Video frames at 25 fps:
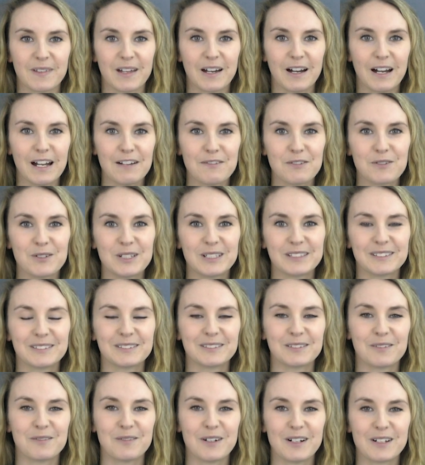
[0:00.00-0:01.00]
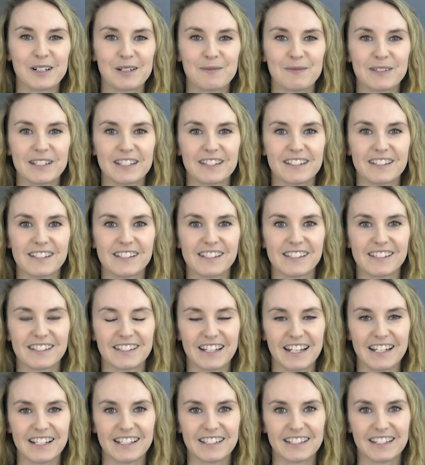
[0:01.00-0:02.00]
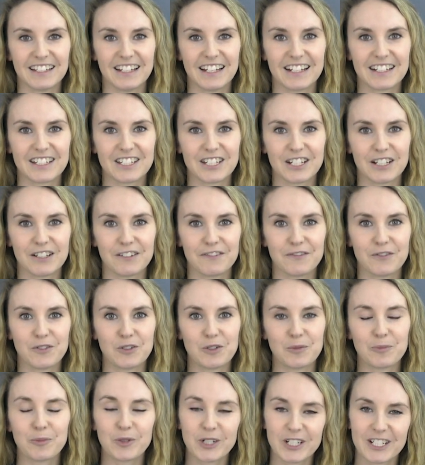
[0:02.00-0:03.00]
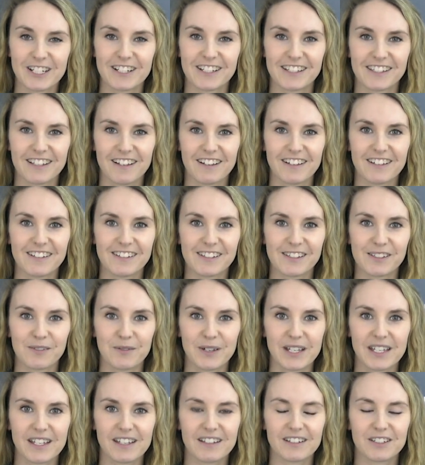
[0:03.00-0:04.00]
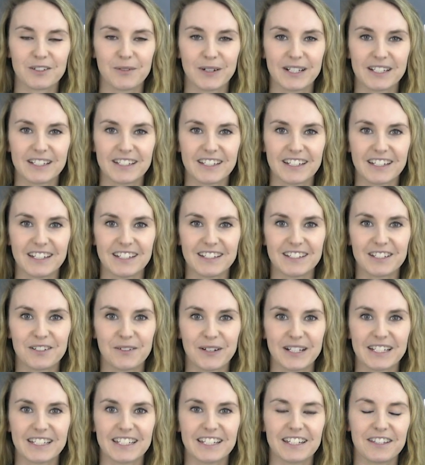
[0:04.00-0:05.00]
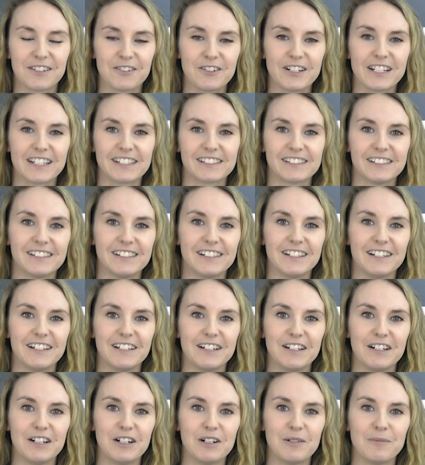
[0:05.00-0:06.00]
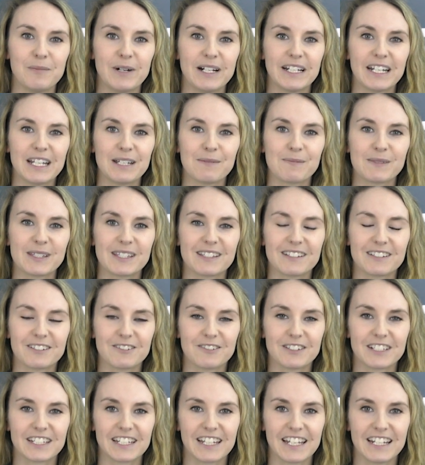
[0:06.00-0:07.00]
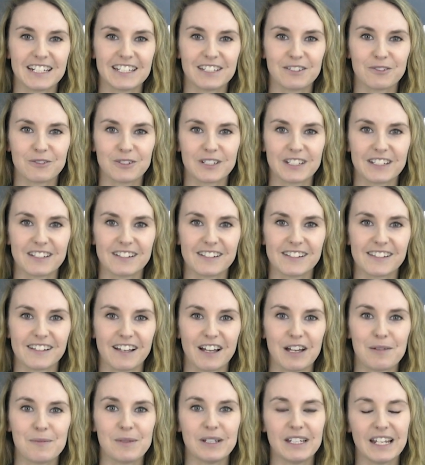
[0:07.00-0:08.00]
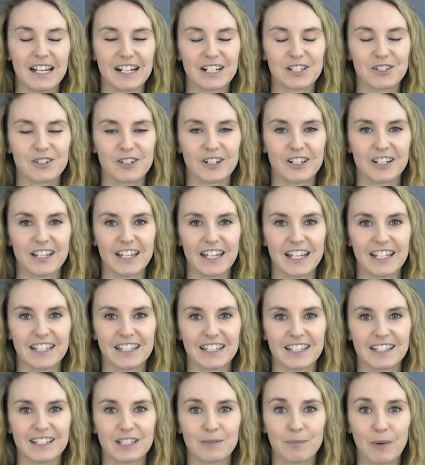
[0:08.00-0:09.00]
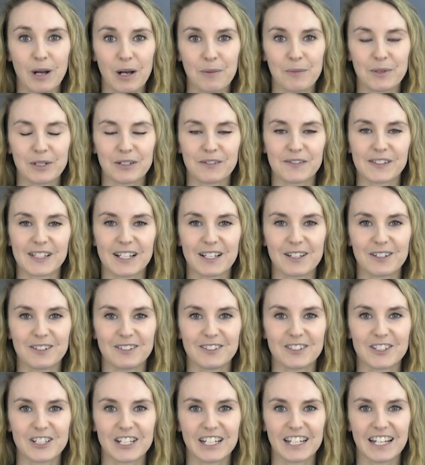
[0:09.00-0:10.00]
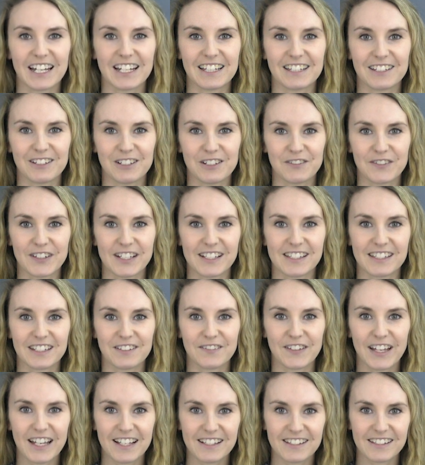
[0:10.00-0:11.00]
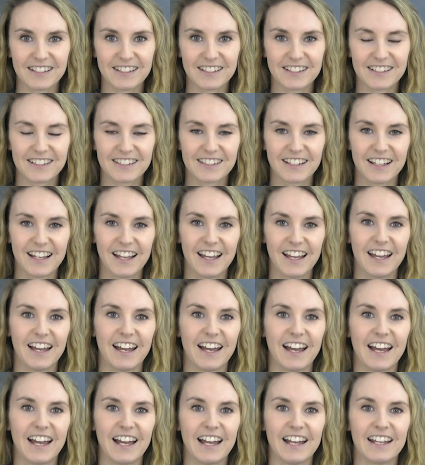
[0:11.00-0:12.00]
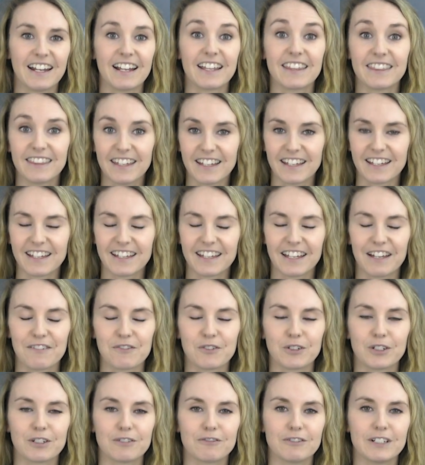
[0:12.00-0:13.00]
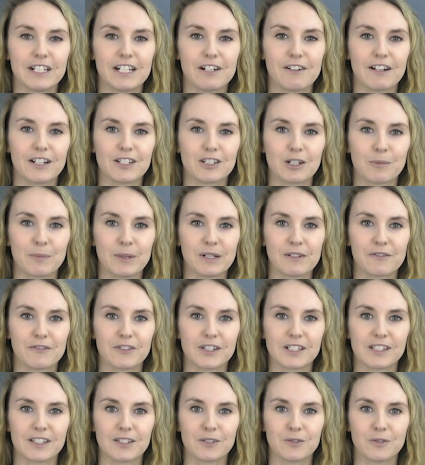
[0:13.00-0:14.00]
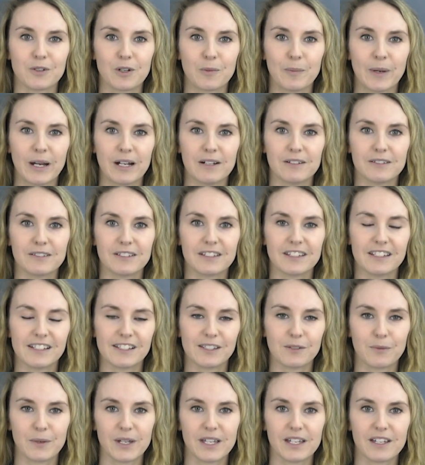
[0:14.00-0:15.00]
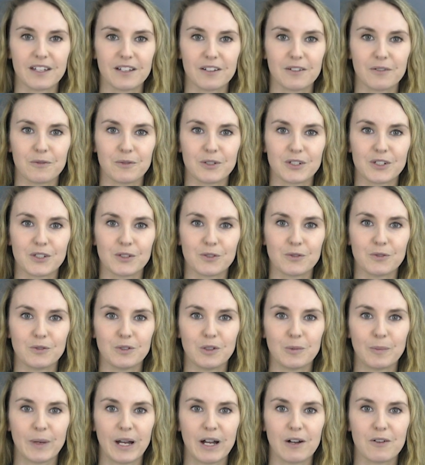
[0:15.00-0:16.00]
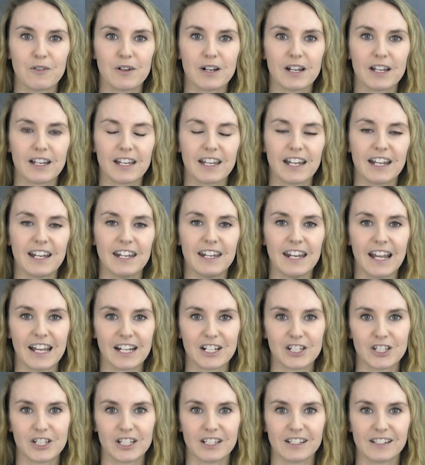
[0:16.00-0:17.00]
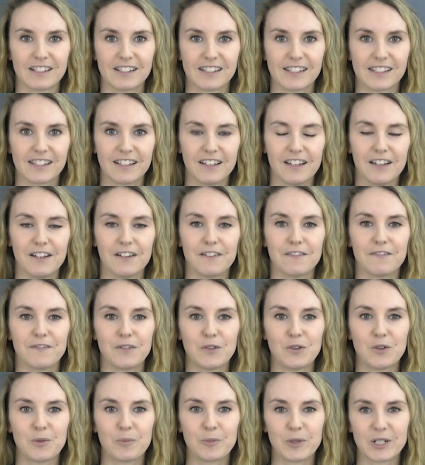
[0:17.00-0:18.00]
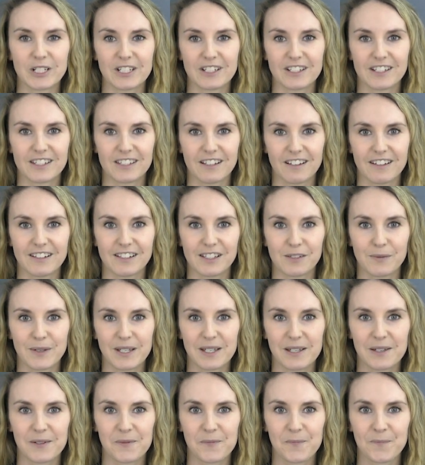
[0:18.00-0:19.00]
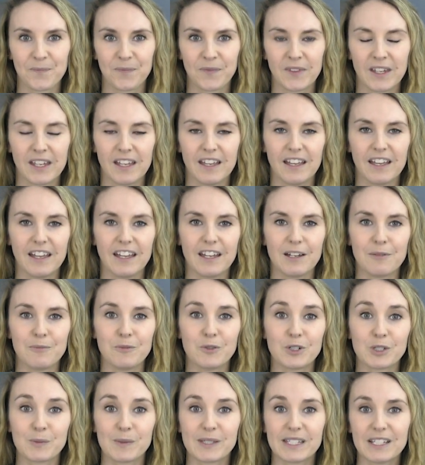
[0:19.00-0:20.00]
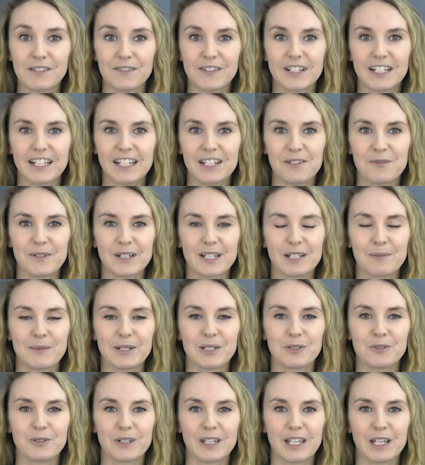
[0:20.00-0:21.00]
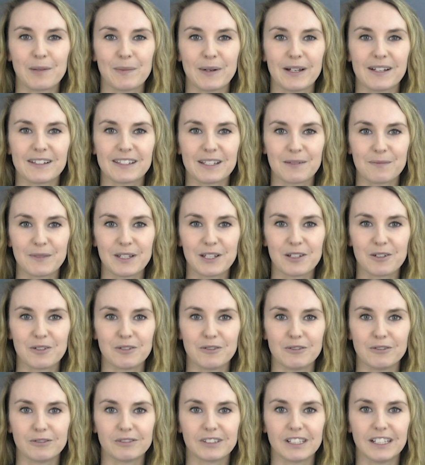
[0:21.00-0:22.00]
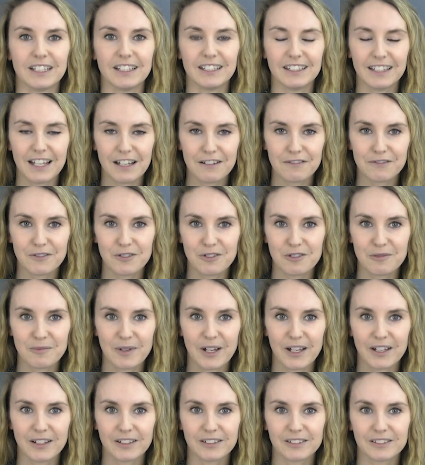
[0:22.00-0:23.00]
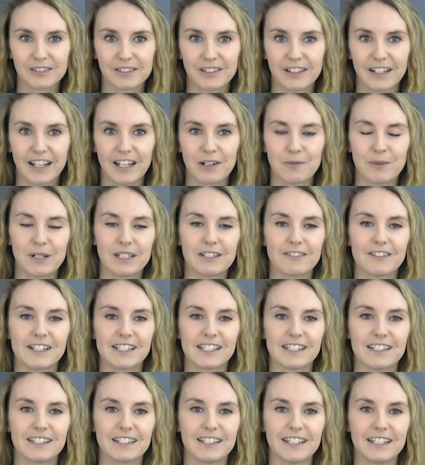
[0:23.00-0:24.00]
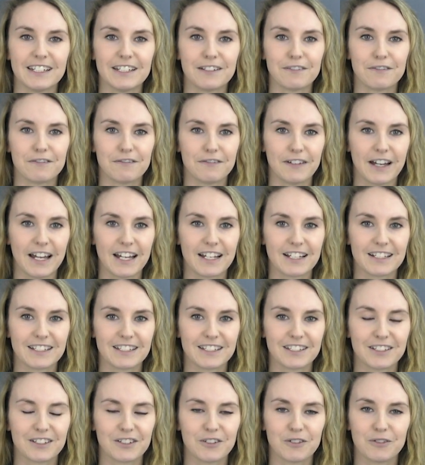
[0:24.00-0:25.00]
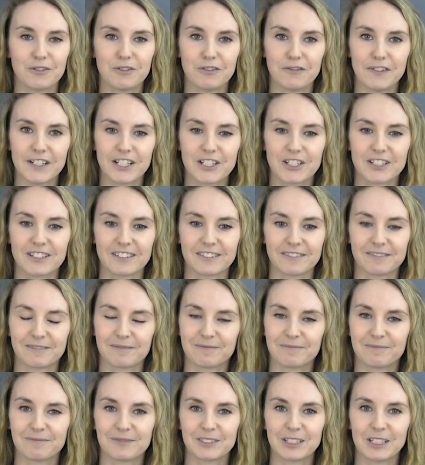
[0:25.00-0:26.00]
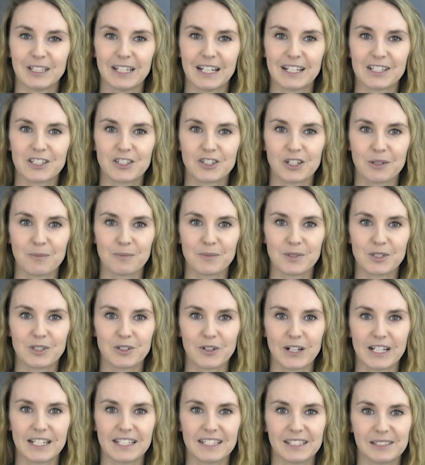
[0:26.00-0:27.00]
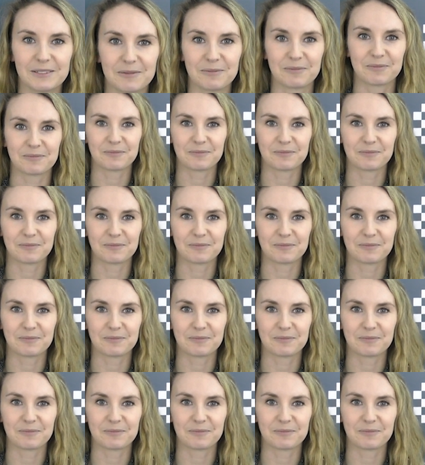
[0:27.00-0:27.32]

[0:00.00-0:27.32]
Hi everyone, welcome to this taster lecture for British Science Week 2023. My name's Dr. Katie Daughters. I'm a lecturer in the Department of Psychology at the University of Essex, and I think I've got a really great topic for us to talk about this week, which is all about connections for British Science Week. More specifically, we're going to be talking about something called the love hormone and whether it's indeed fact or fiction. So let's jump straight in.